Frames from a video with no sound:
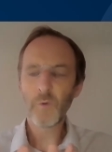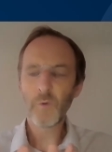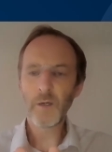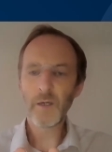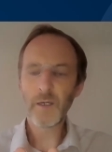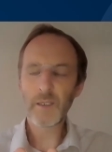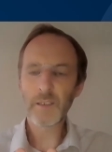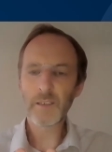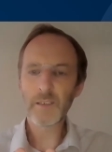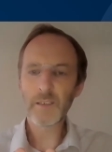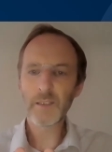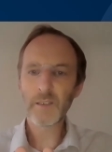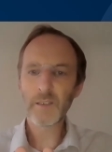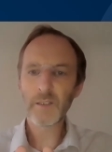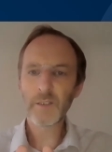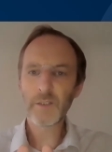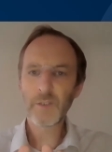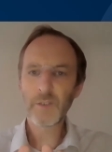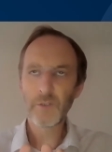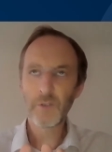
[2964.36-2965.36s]
works
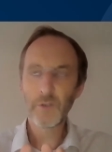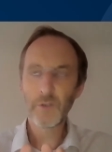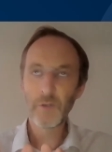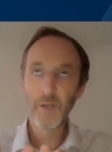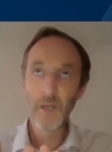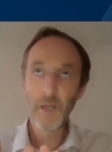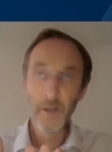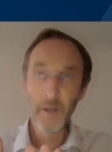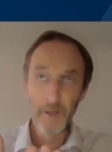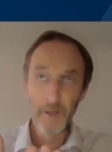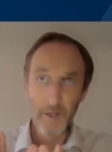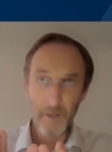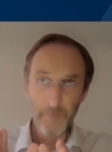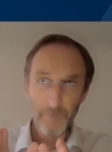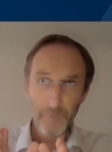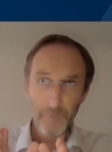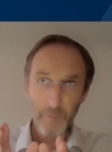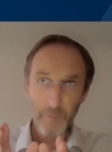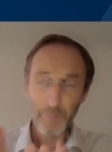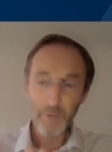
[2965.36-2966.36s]
to
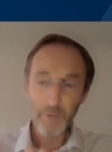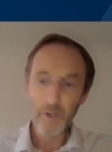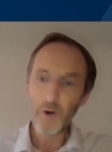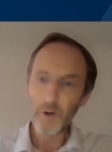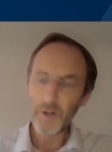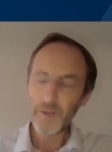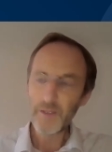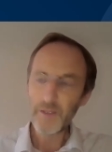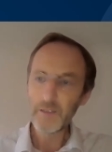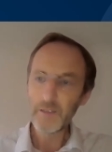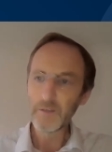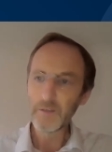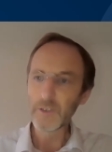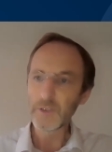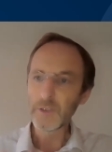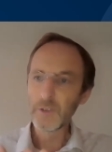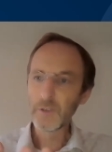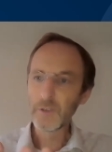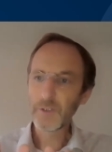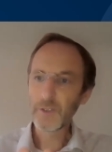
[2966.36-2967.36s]
block the
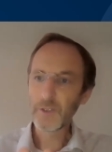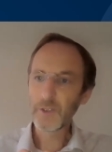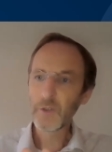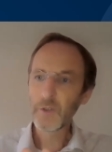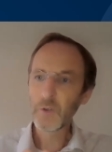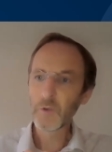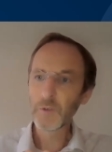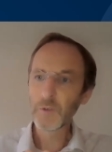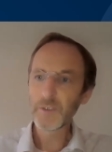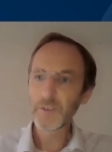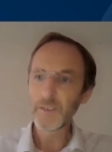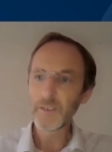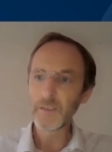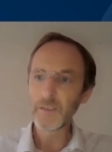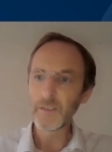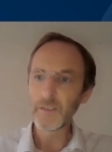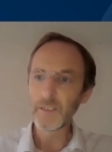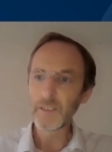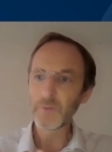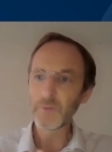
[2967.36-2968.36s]
illness and alter the course of the
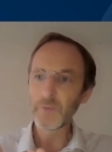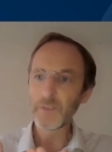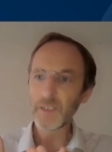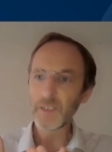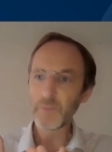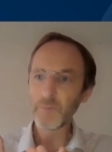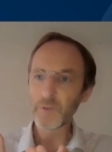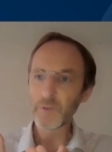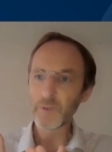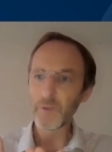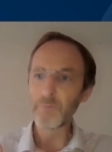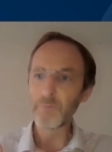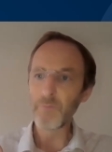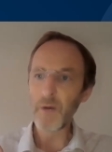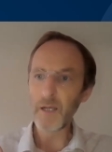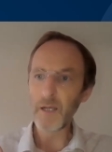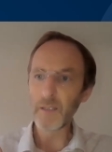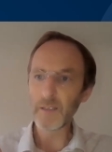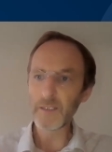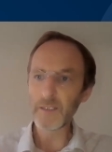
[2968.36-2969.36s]
illness when someone's got
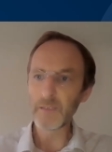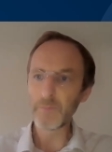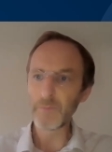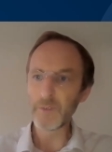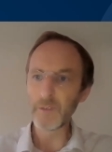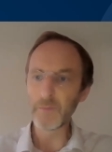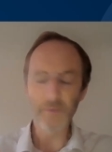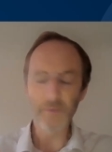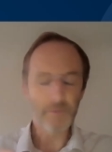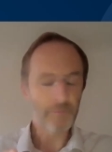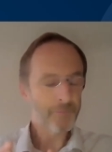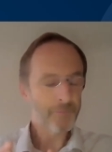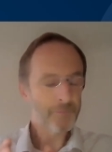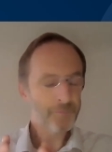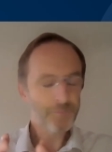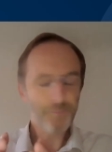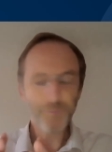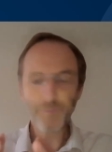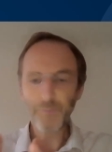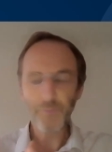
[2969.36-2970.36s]
mild symptoms,
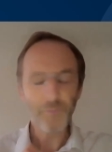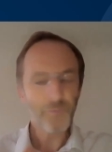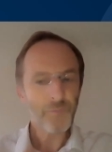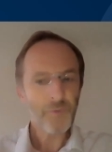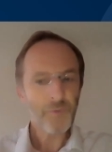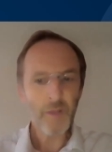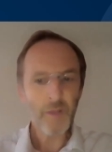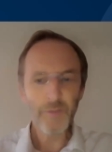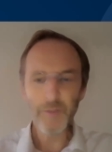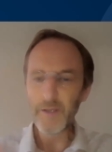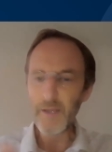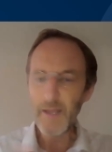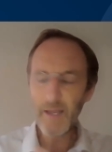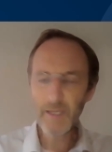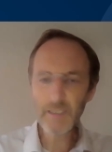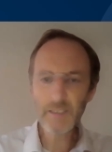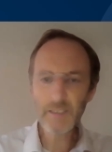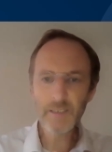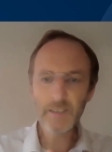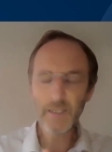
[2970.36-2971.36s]
the
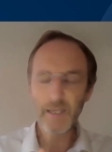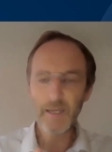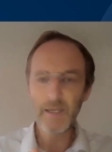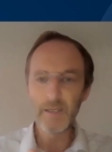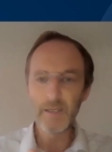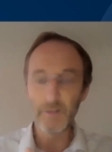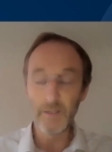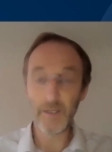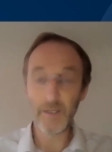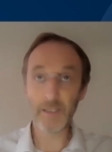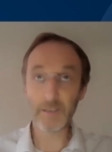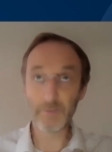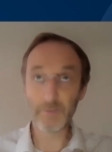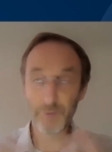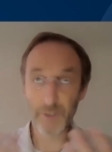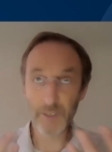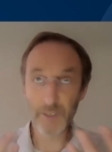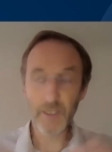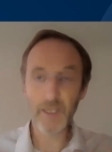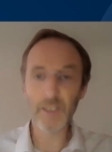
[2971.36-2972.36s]
next
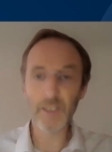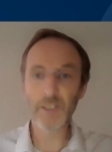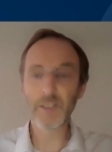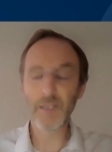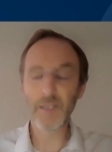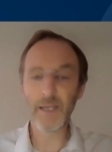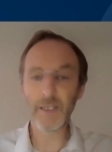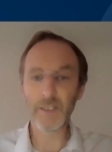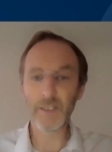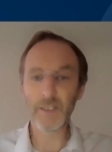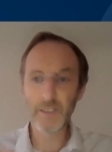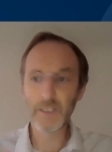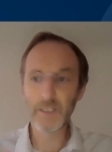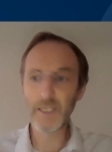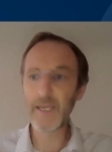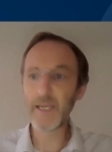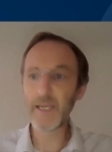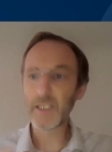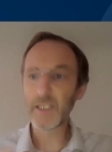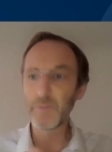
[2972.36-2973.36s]
research stage is to
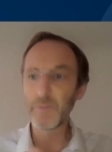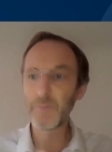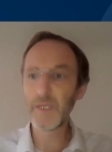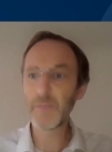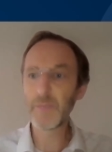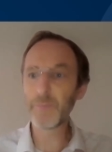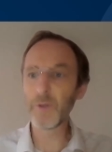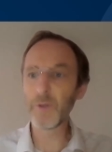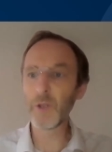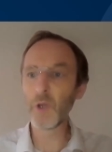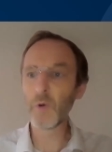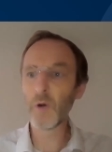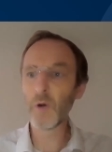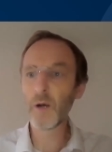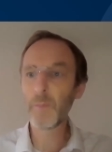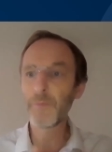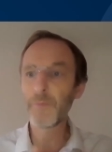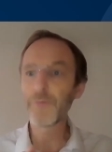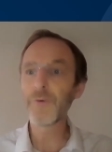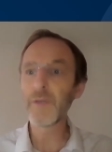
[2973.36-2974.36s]
take it to people who
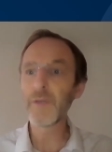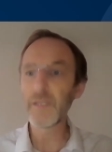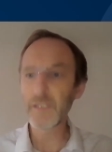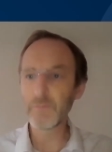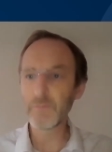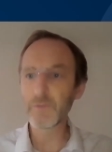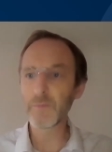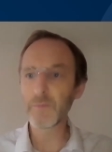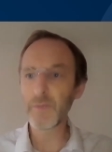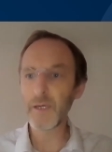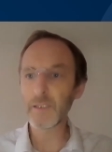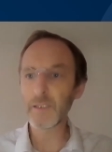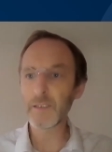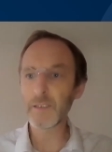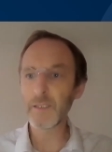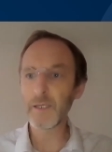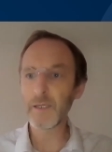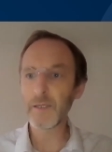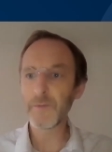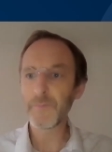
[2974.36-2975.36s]
are
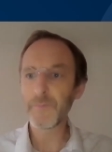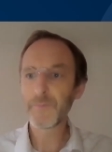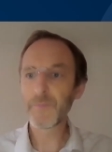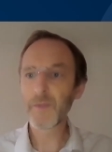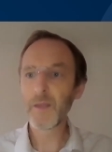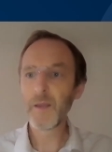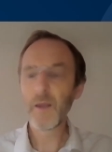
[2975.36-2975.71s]
pre-symptomatic.